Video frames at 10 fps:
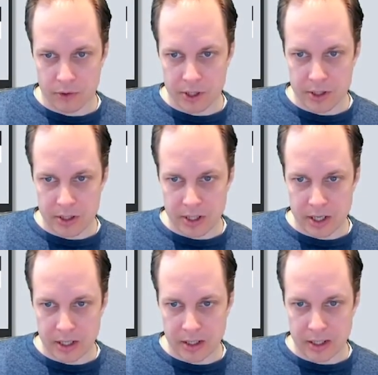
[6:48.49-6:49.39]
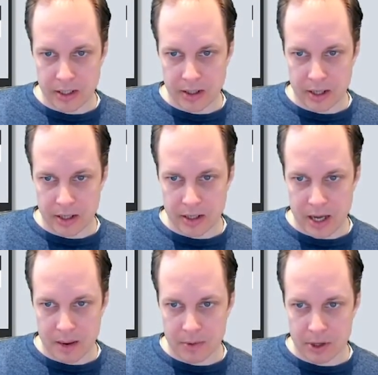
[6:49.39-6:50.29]
for instance, I can click the
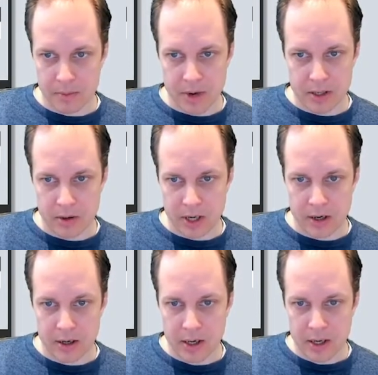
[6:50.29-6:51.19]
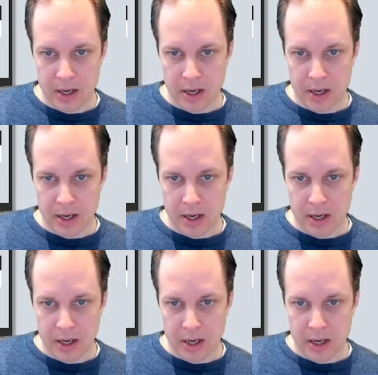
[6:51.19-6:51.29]
hamburger menu here.